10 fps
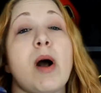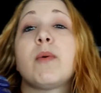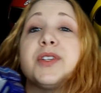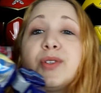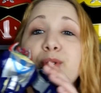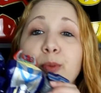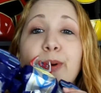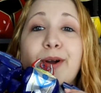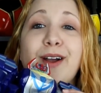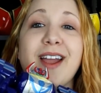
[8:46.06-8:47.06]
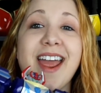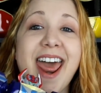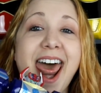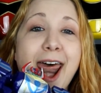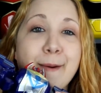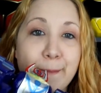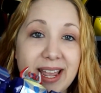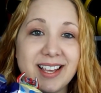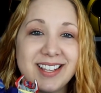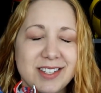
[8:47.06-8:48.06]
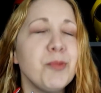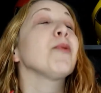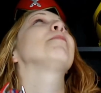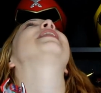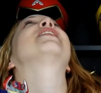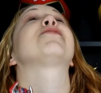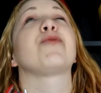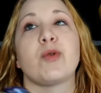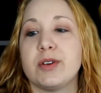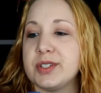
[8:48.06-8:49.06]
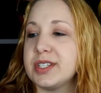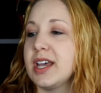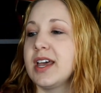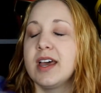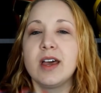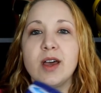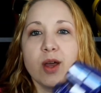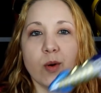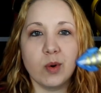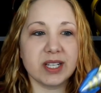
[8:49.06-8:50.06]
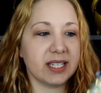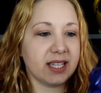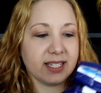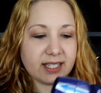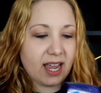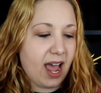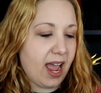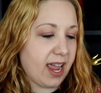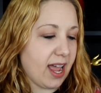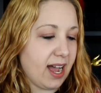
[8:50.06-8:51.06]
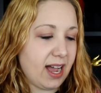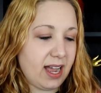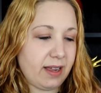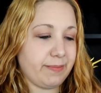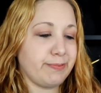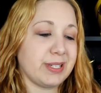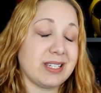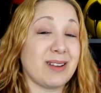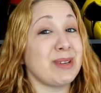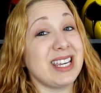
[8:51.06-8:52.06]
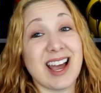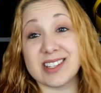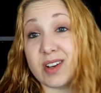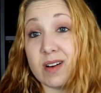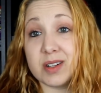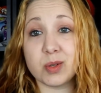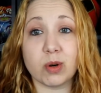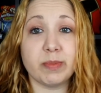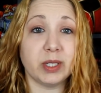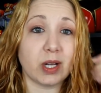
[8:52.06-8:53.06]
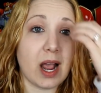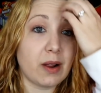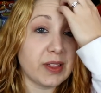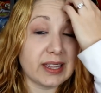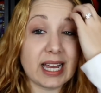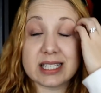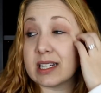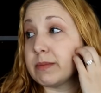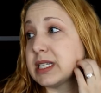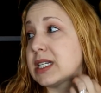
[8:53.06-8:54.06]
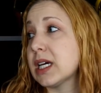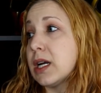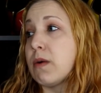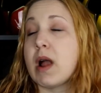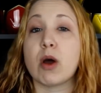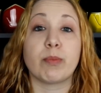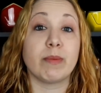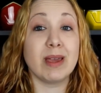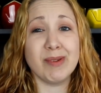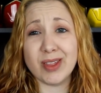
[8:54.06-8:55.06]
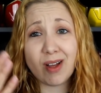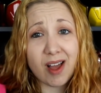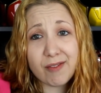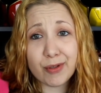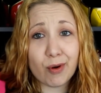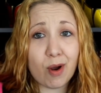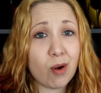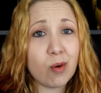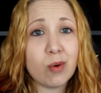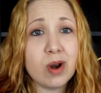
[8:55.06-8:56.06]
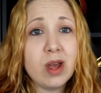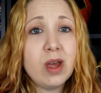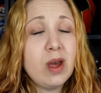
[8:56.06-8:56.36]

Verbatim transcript: I bought was Super Mega Super Mega Force. Was this guy? Uh, I mean, yeah, sorry to Zord Builder. I don't think that's gonna be sticking around, but maybe they'll have their own